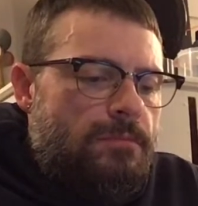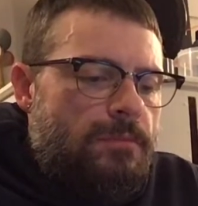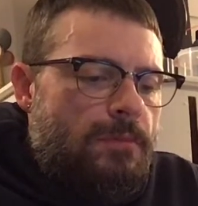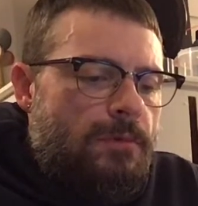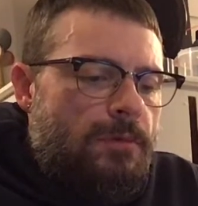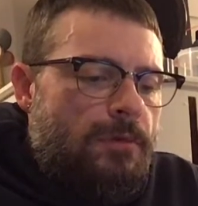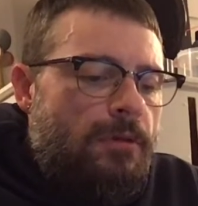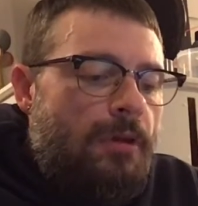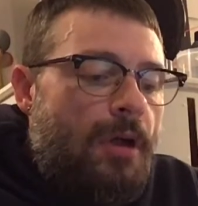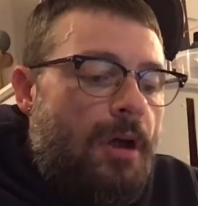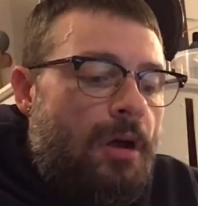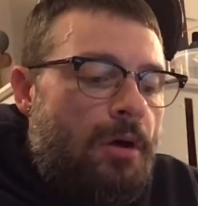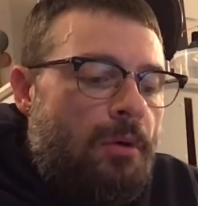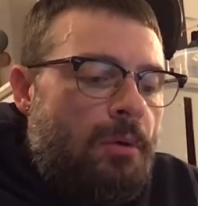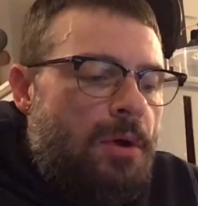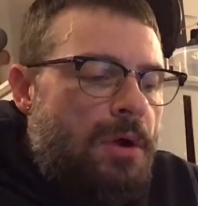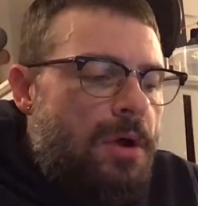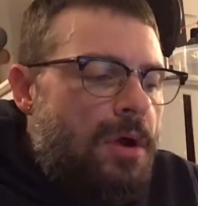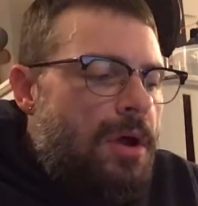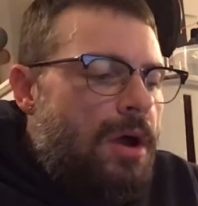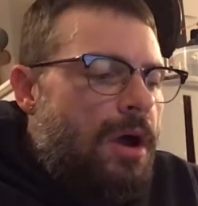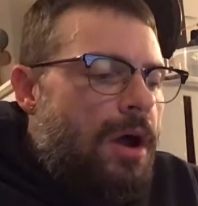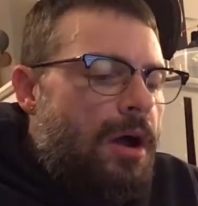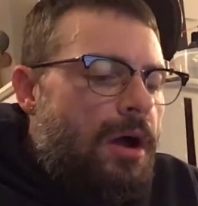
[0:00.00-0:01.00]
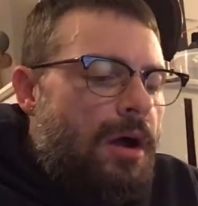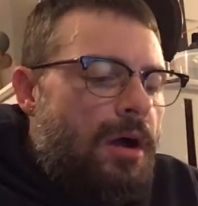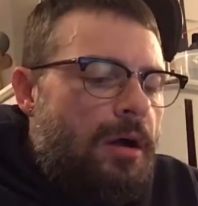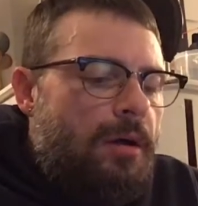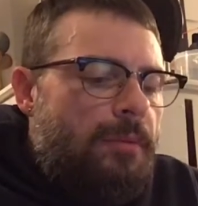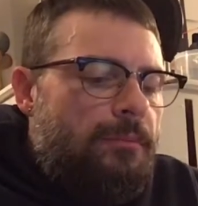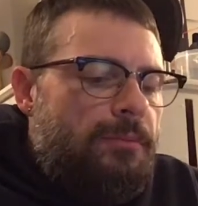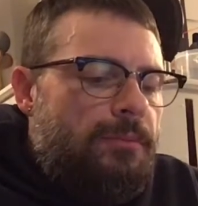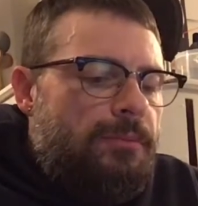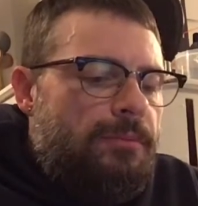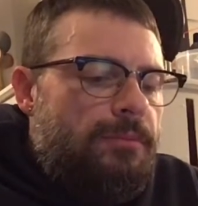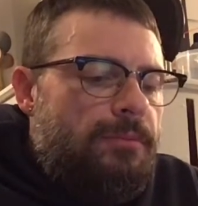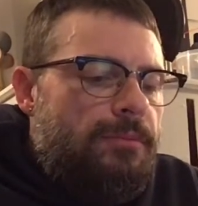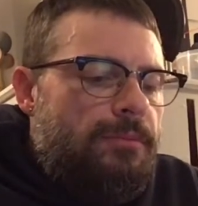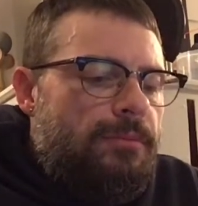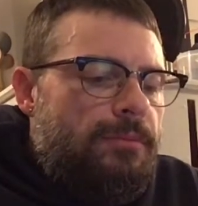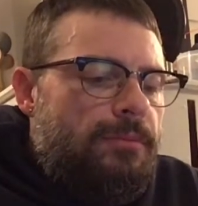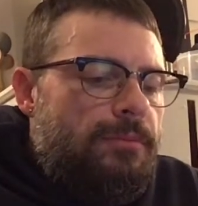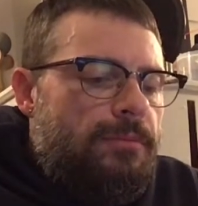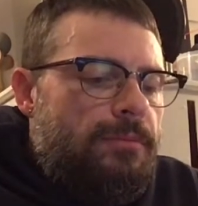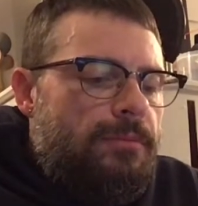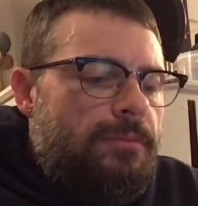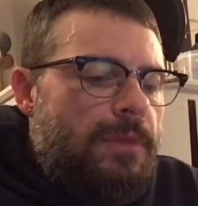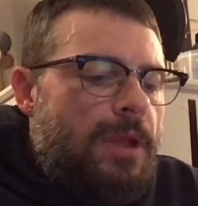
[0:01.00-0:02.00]
So,
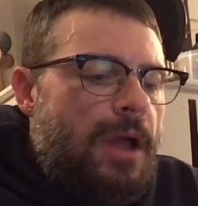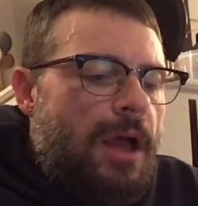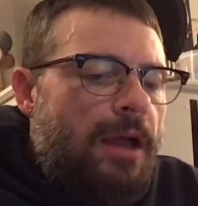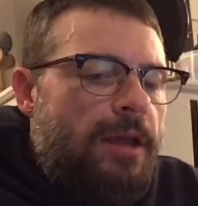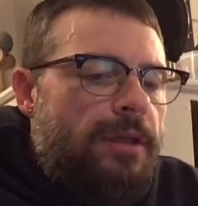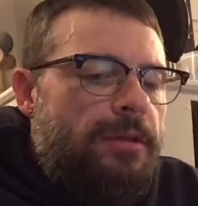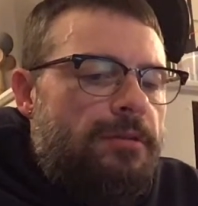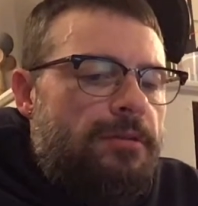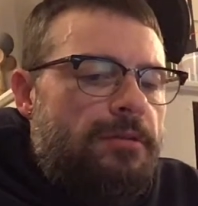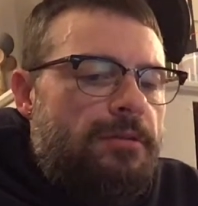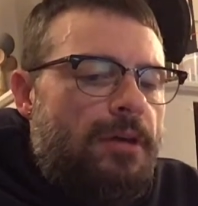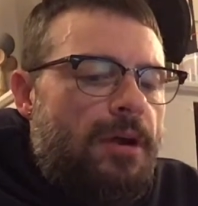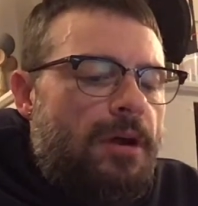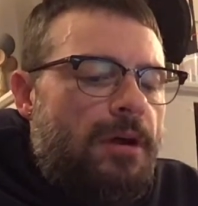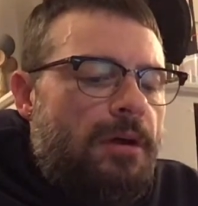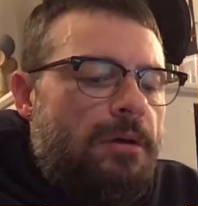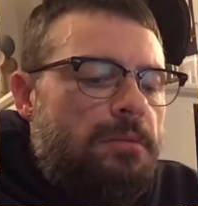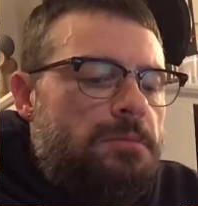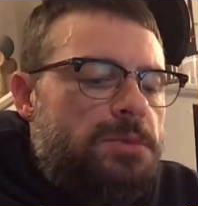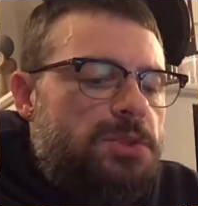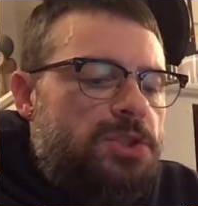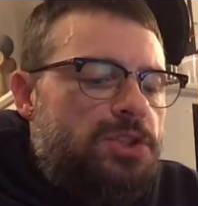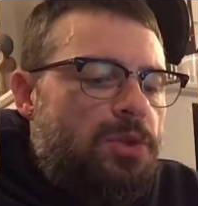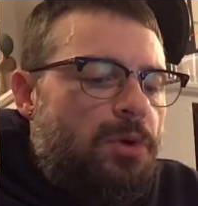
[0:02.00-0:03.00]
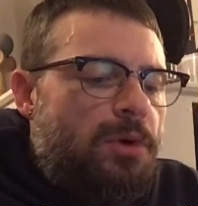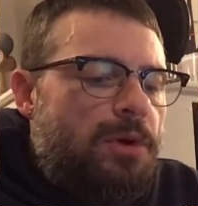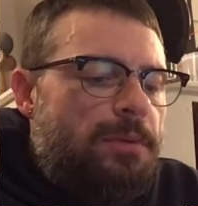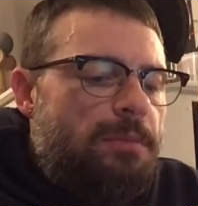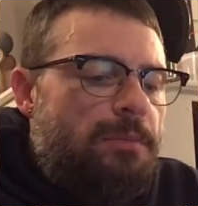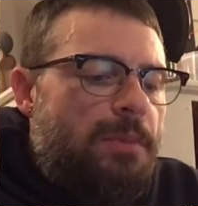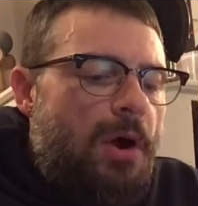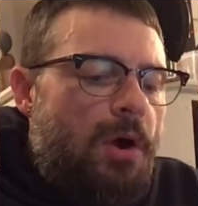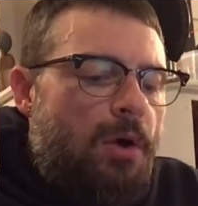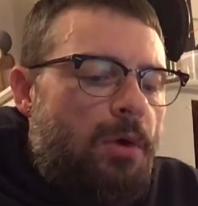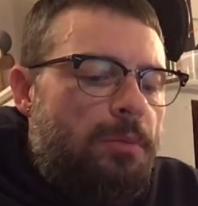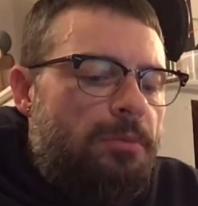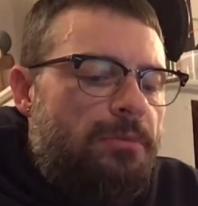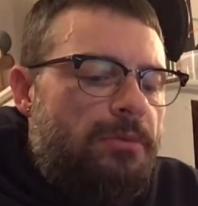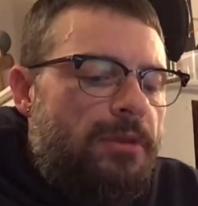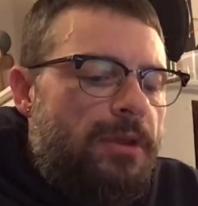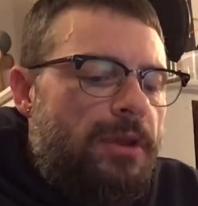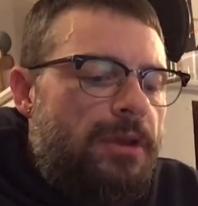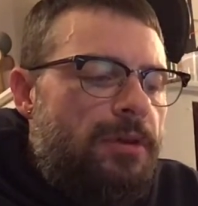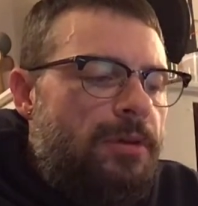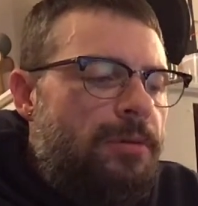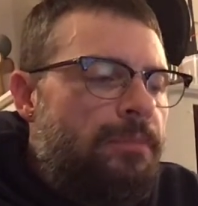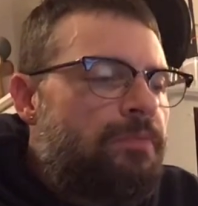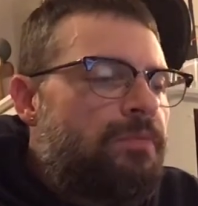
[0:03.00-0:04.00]
nice short poems
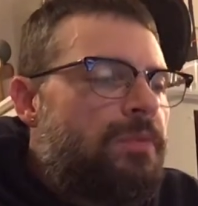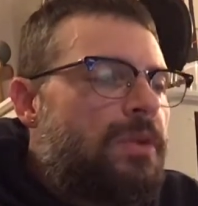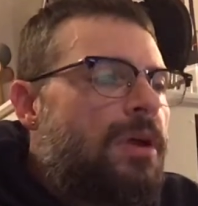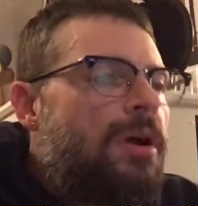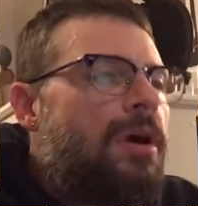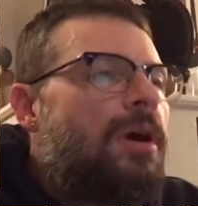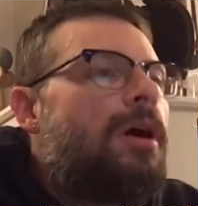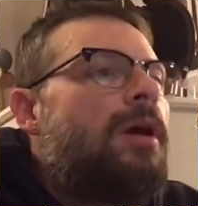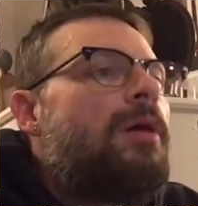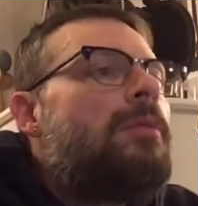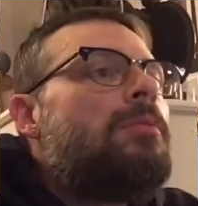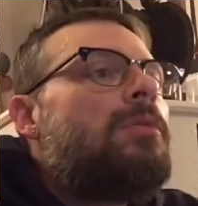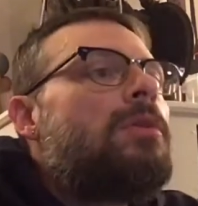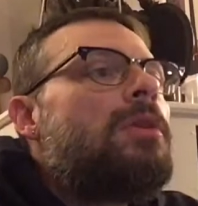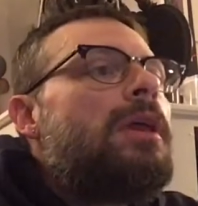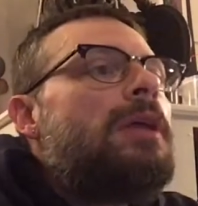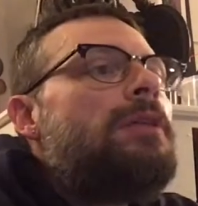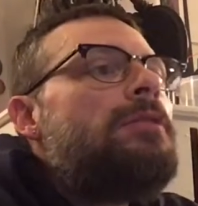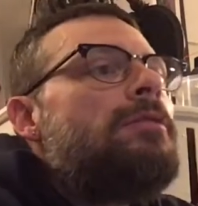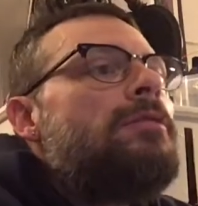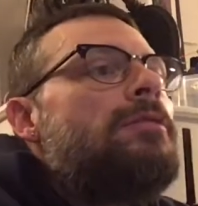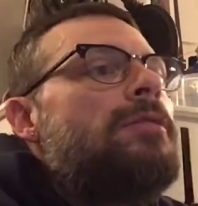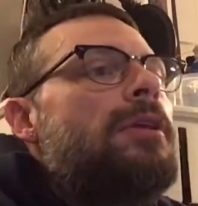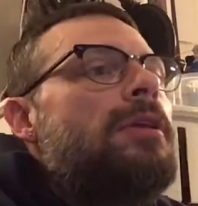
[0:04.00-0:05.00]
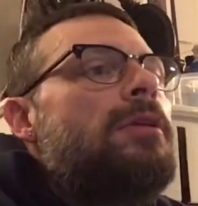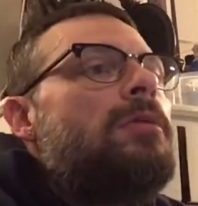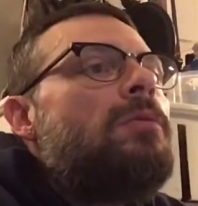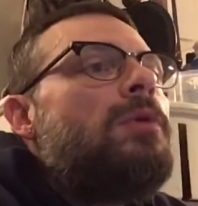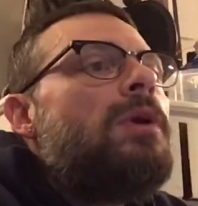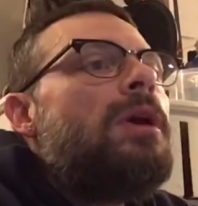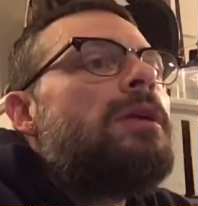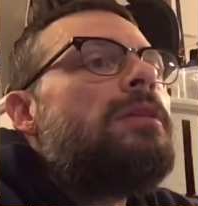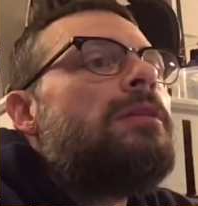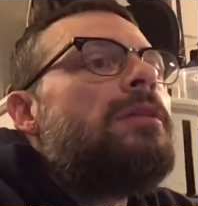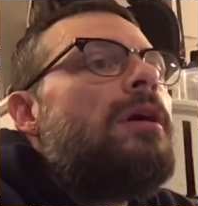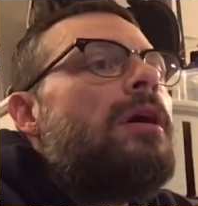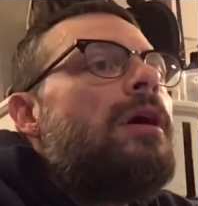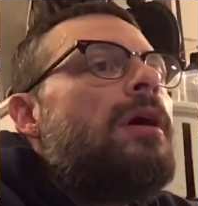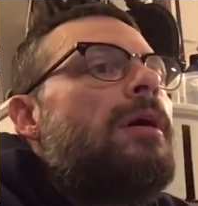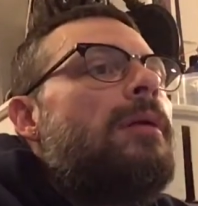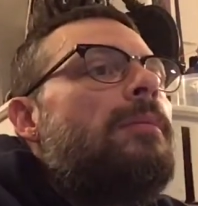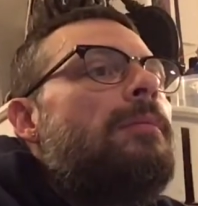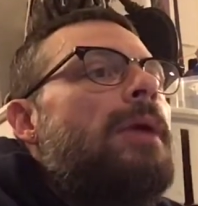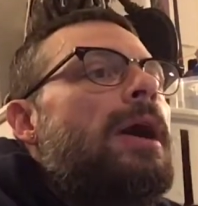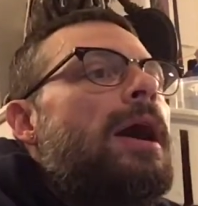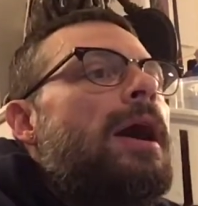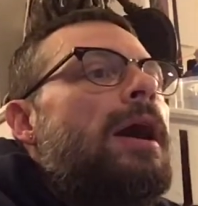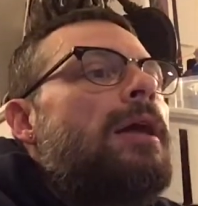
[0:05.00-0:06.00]
here. Let's see what
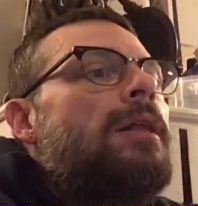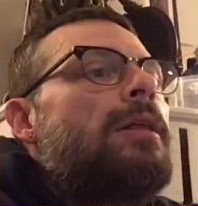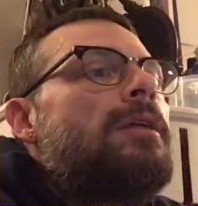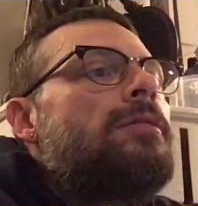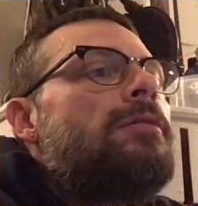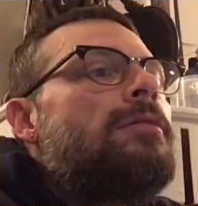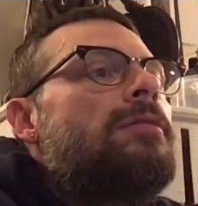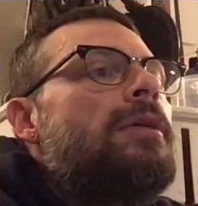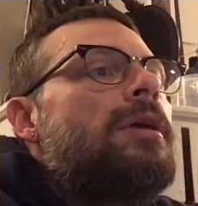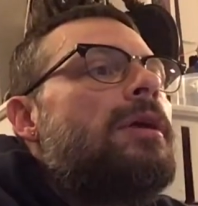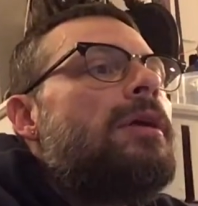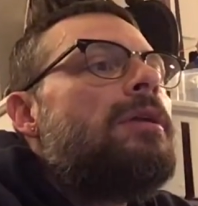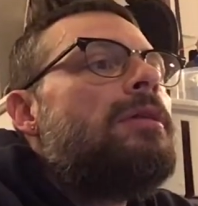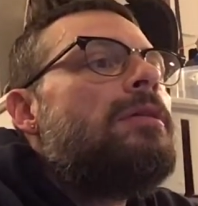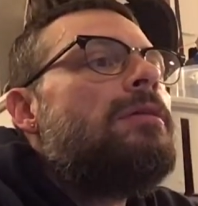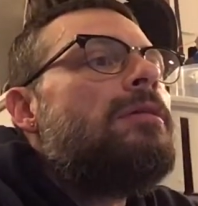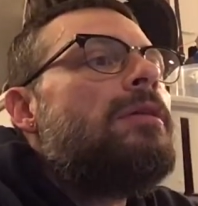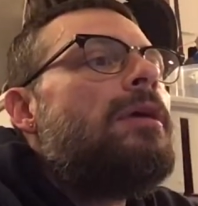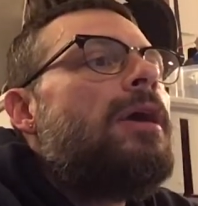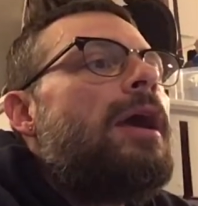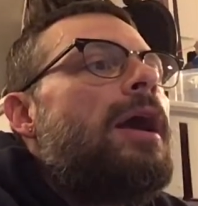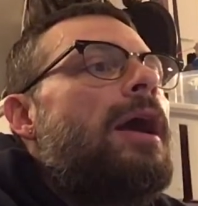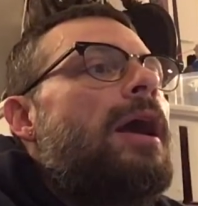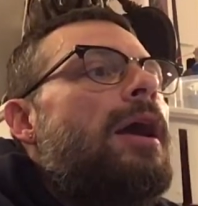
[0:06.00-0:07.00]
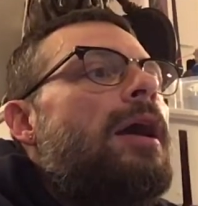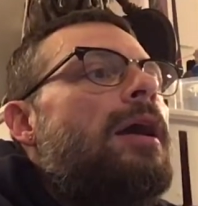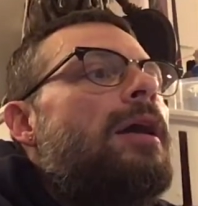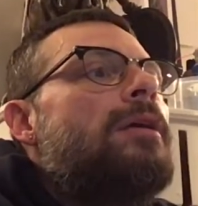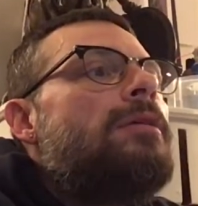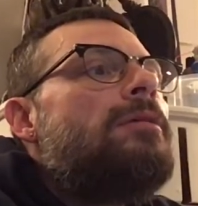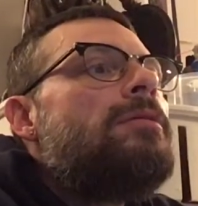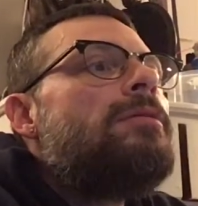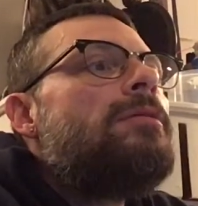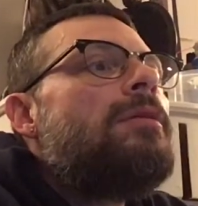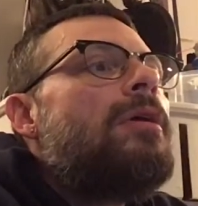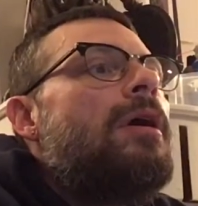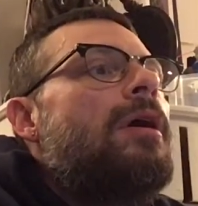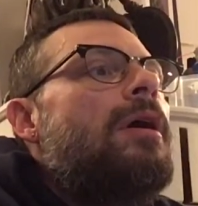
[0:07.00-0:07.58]
Allyson has.